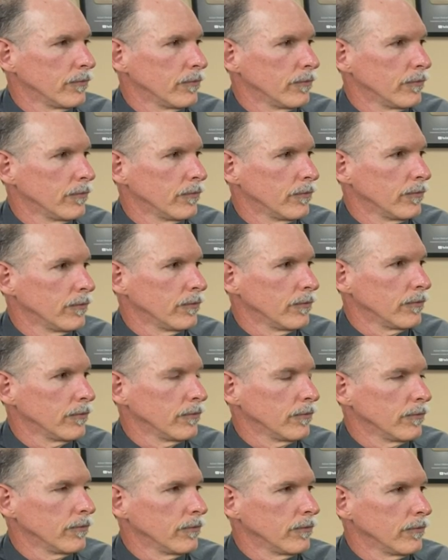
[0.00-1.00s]

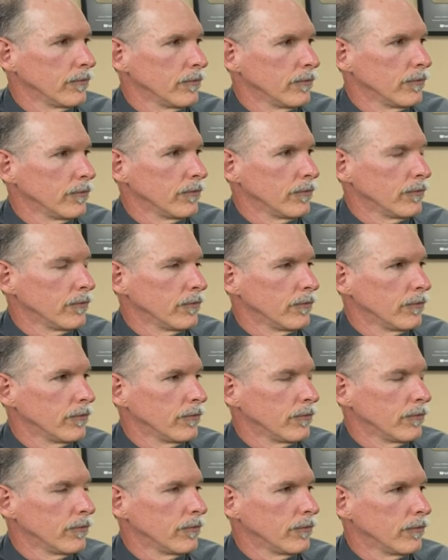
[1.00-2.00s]

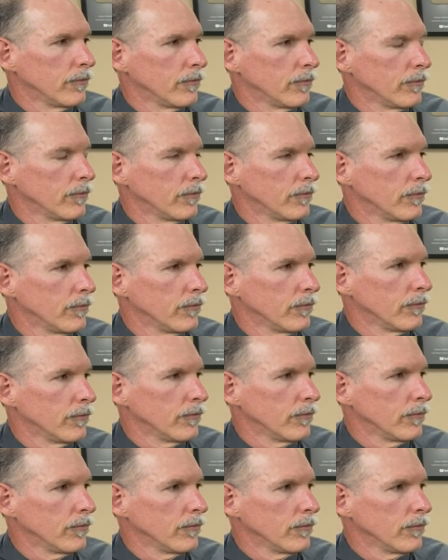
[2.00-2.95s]
(not speaking)